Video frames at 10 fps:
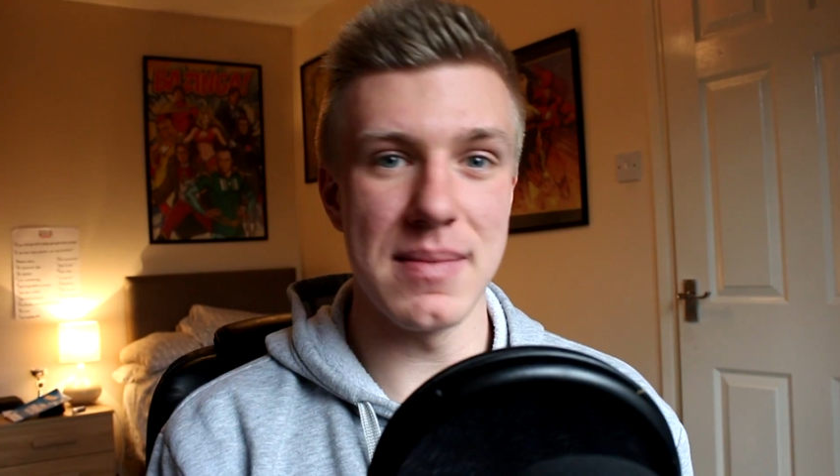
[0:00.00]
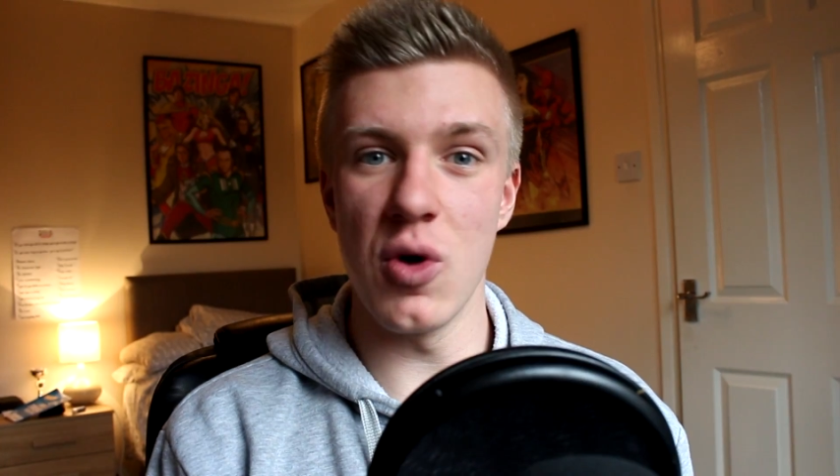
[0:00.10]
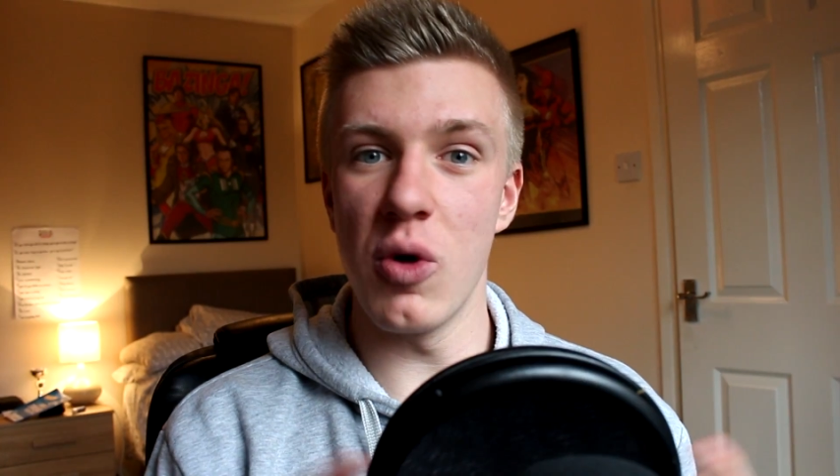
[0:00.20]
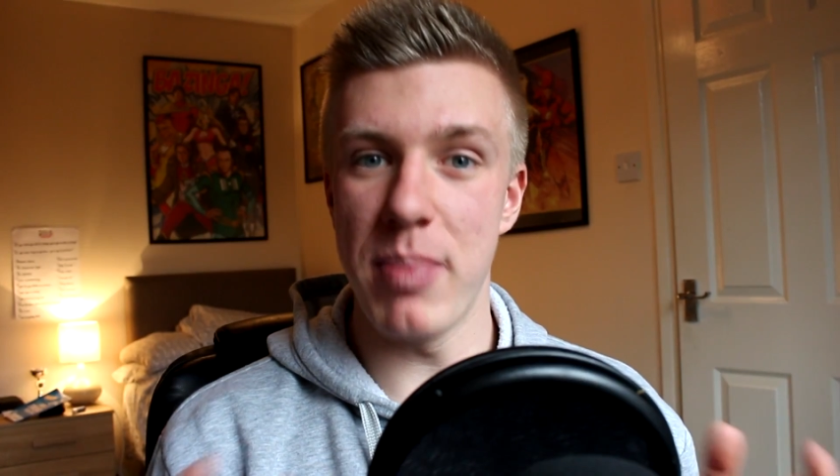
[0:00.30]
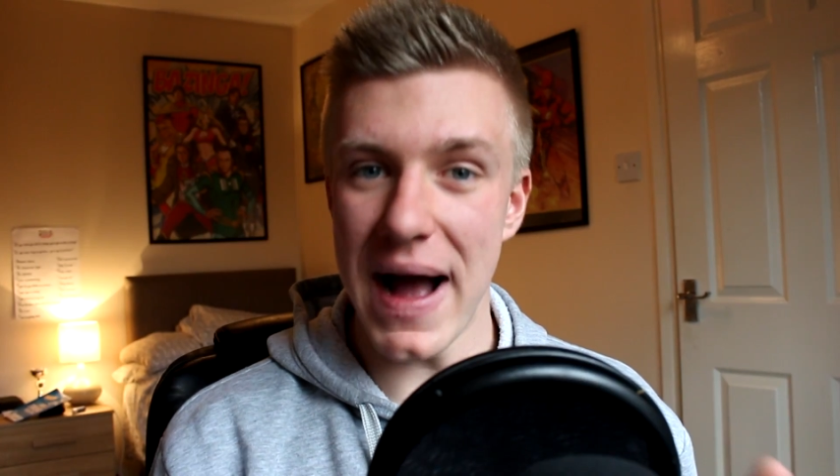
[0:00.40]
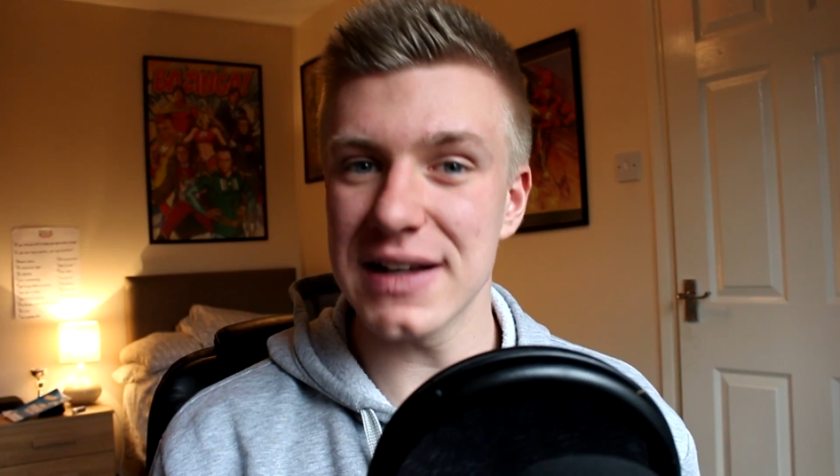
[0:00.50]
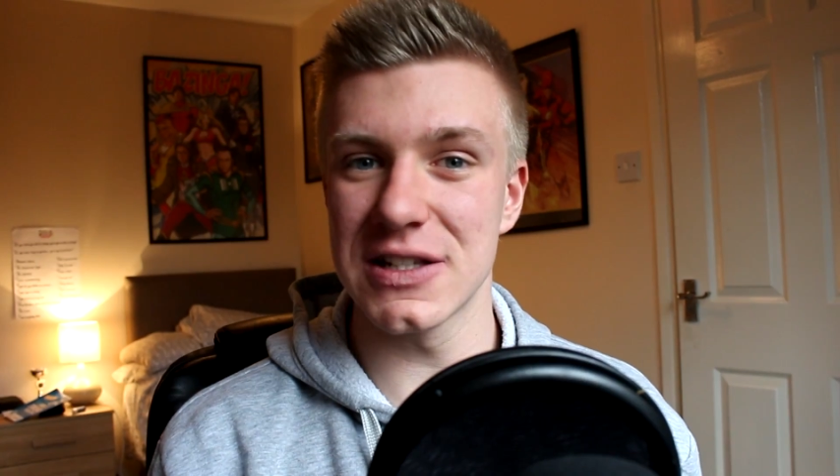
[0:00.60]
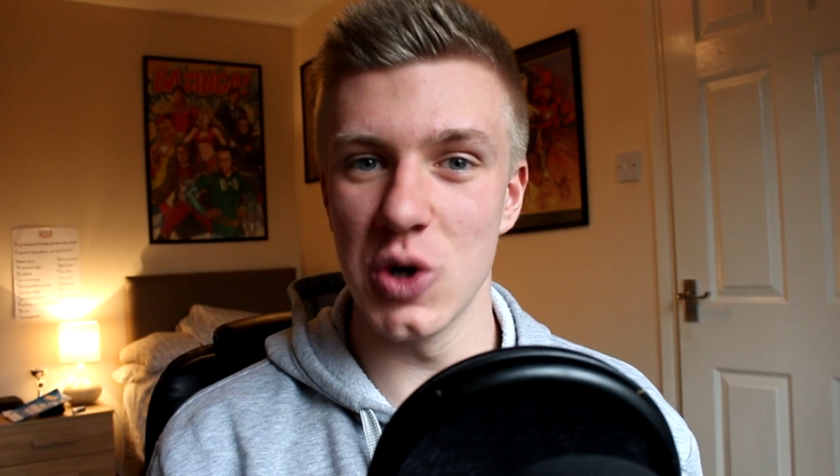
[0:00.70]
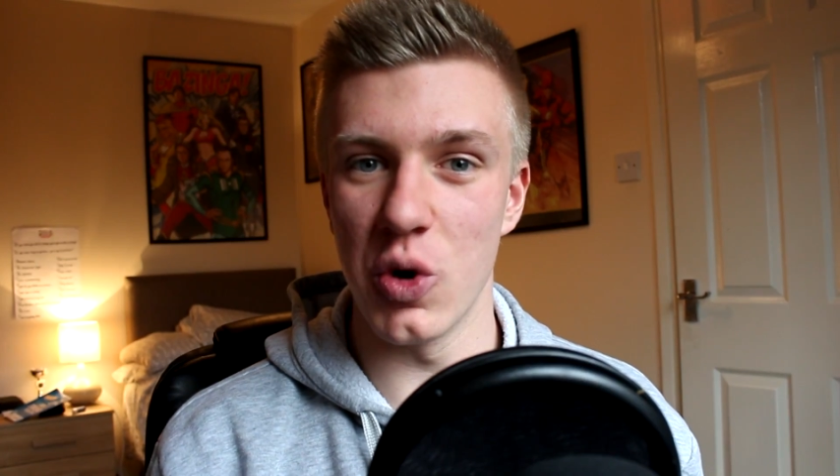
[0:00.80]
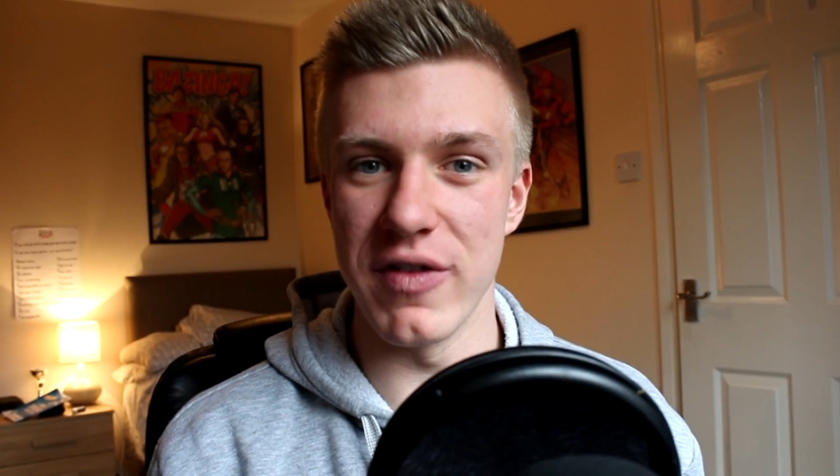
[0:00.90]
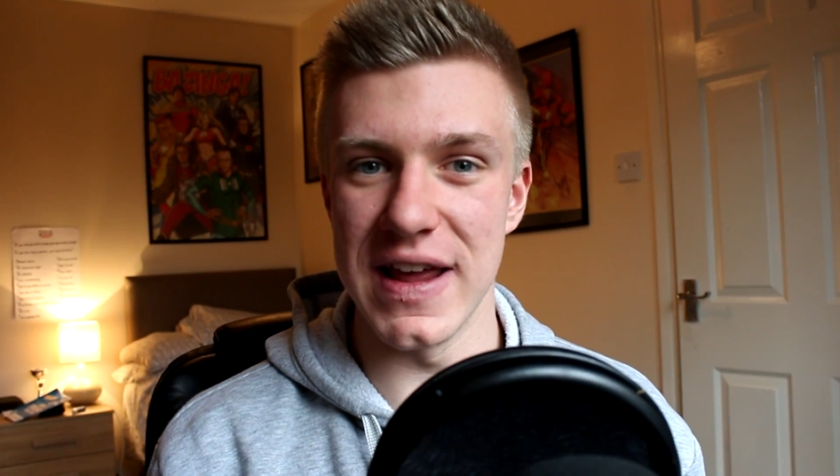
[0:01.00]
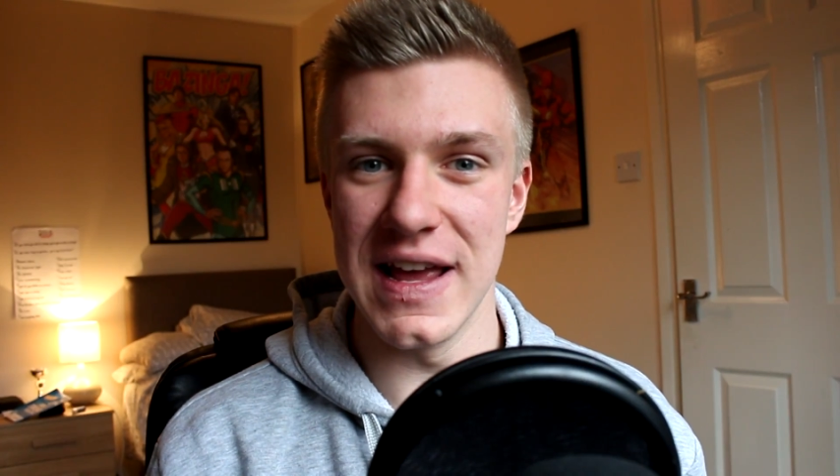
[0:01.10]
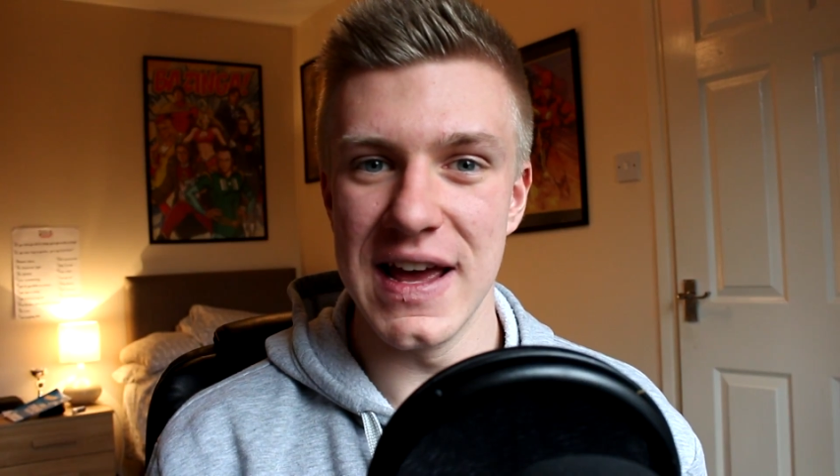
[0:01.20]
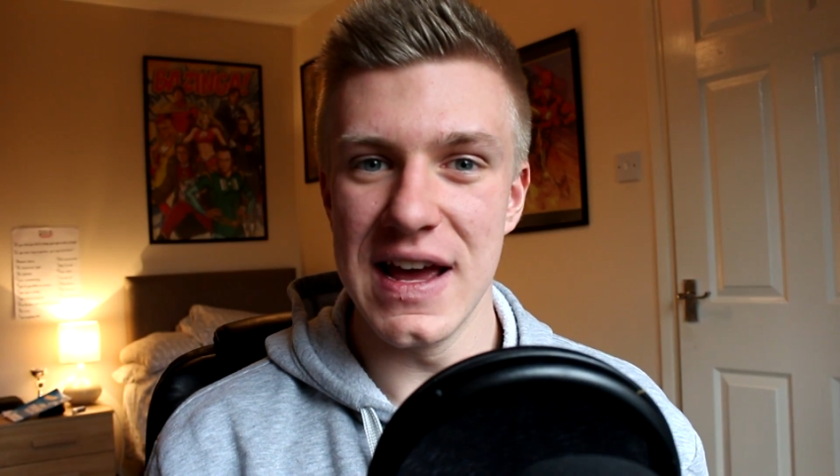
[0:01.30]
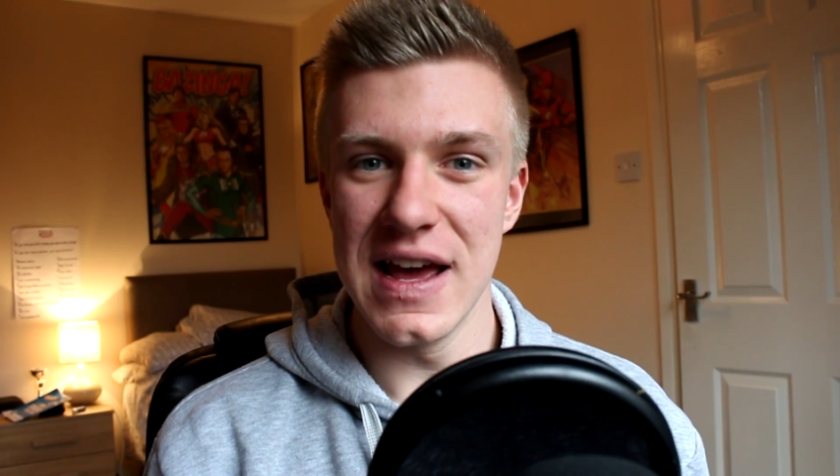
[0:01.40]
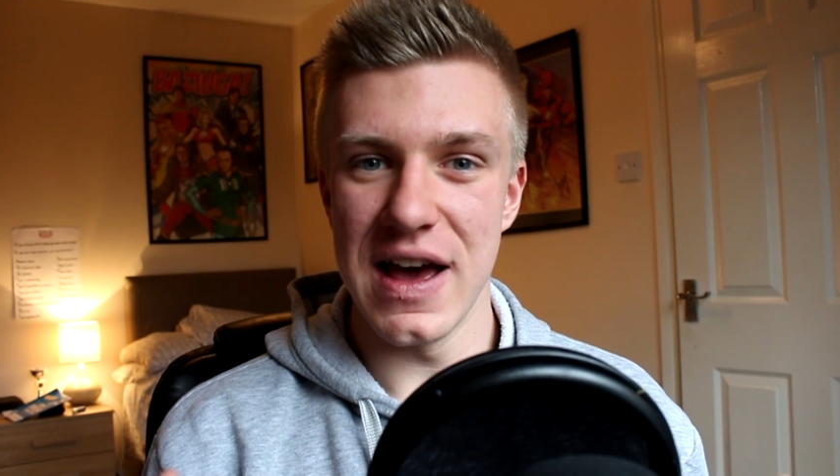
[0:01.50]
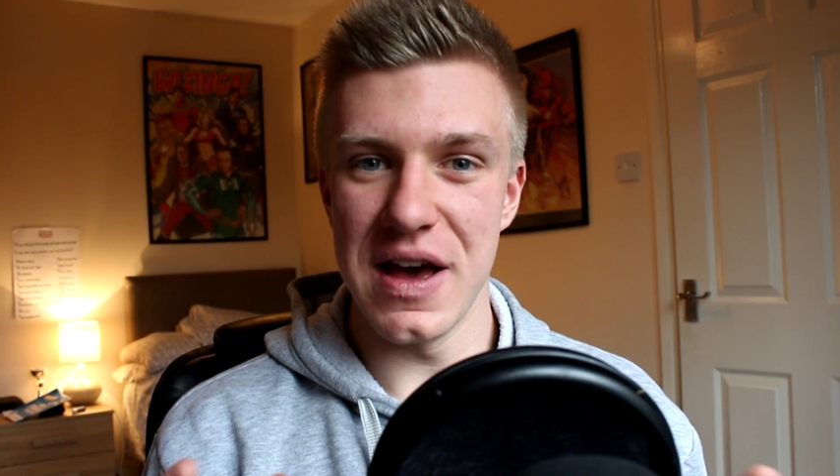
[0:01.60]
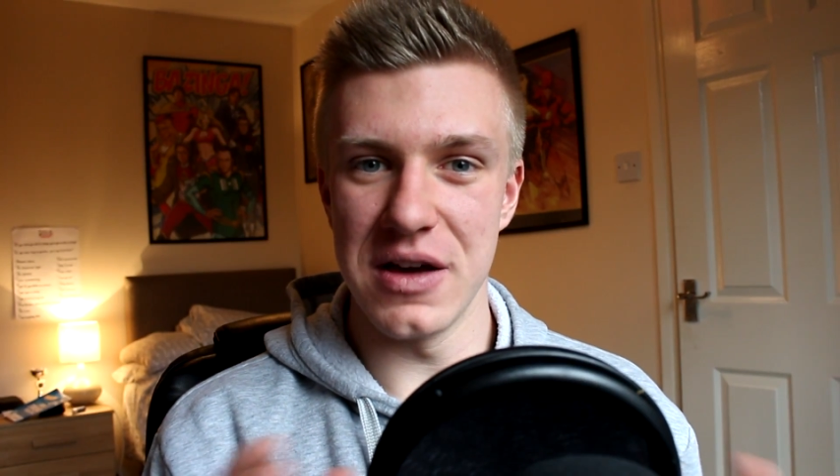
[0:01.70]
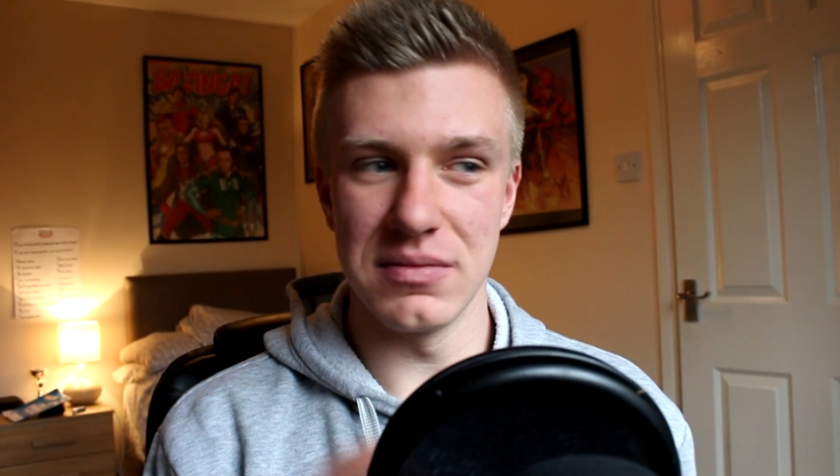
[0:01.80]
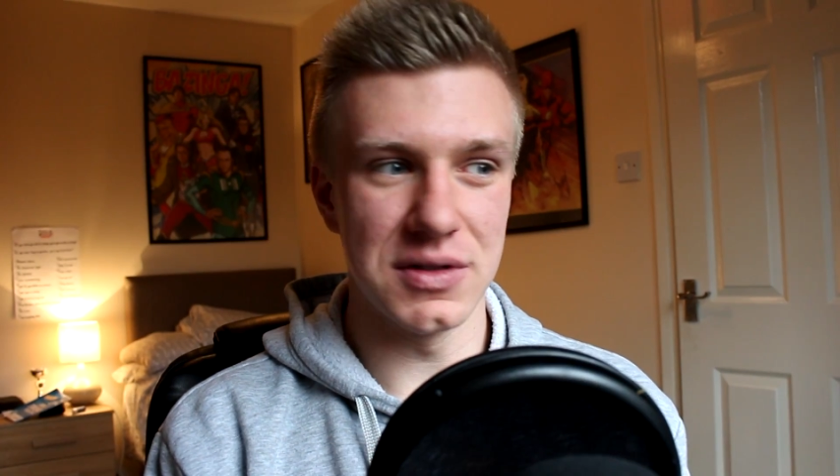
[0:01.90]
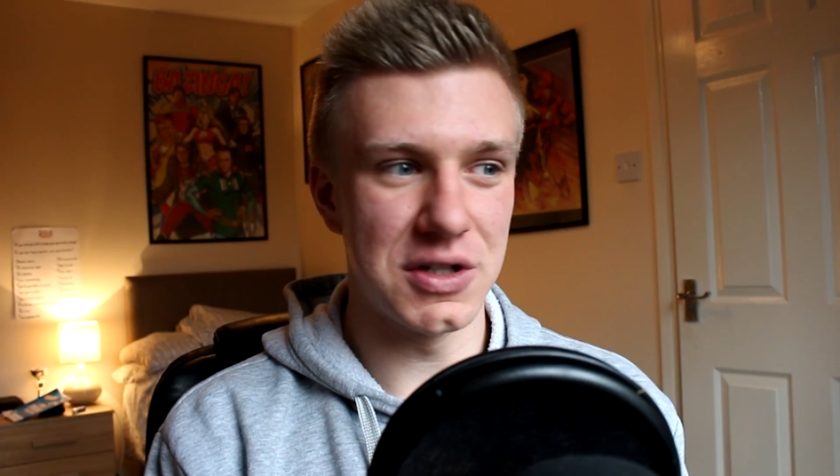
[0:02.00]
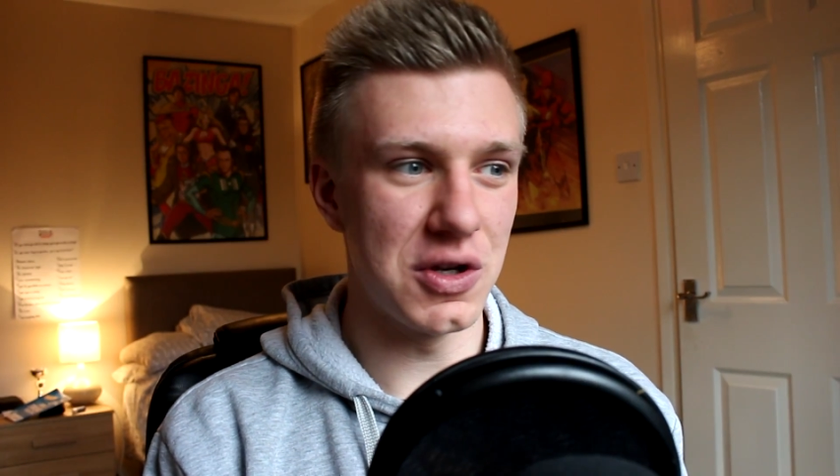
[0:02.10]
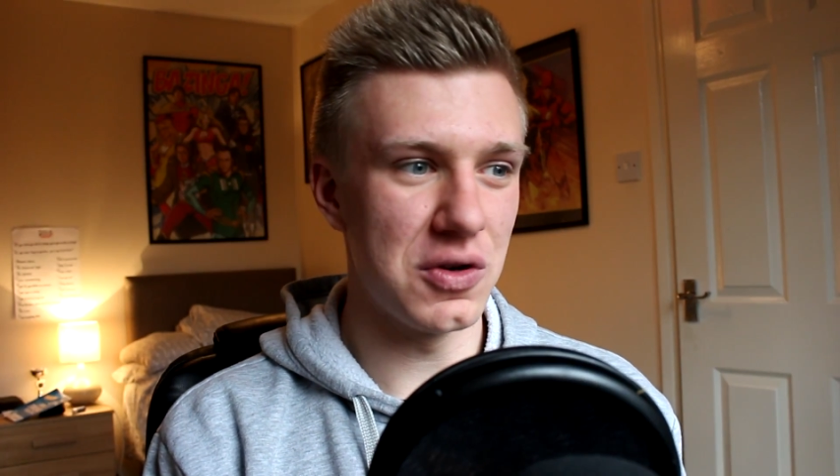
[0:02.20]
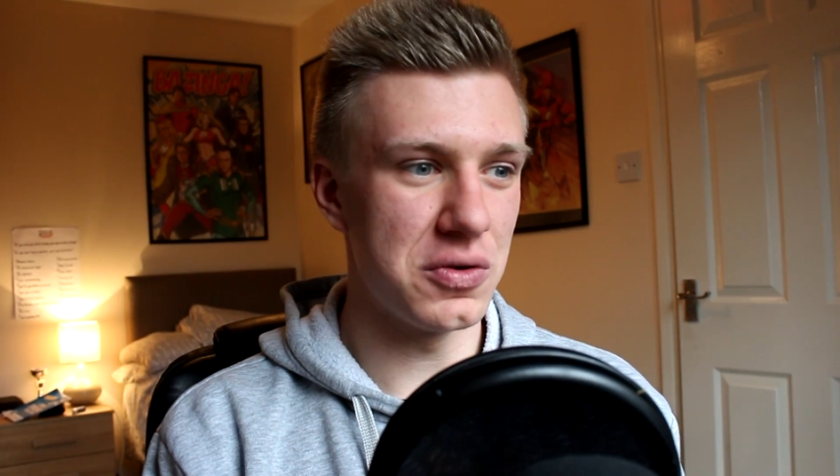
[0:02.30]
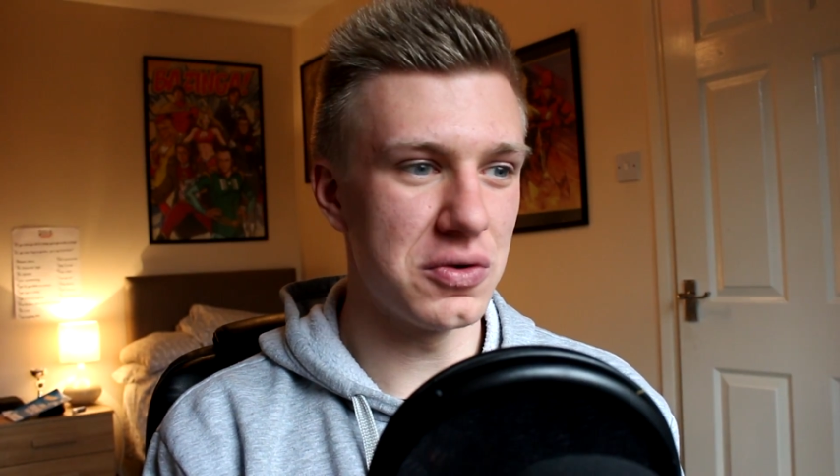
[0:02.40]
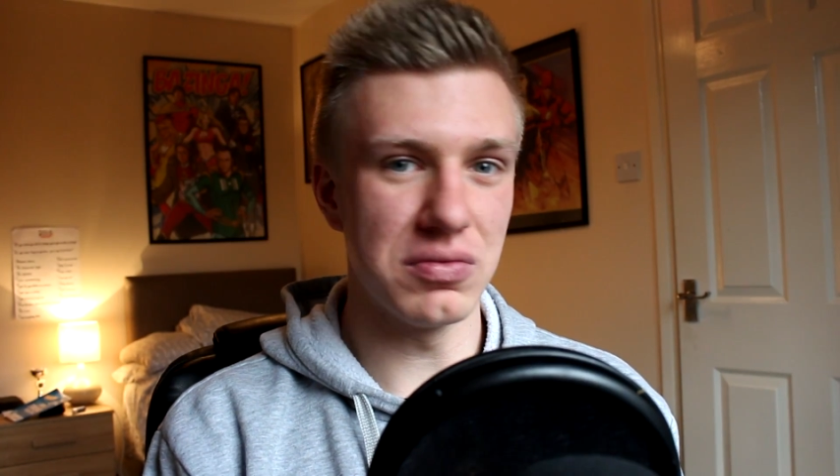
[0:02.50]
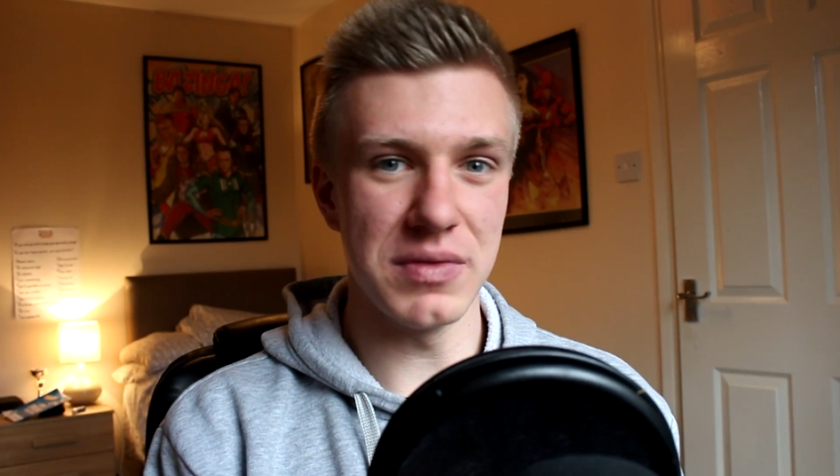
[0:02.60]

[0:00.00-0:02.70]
more backstory to,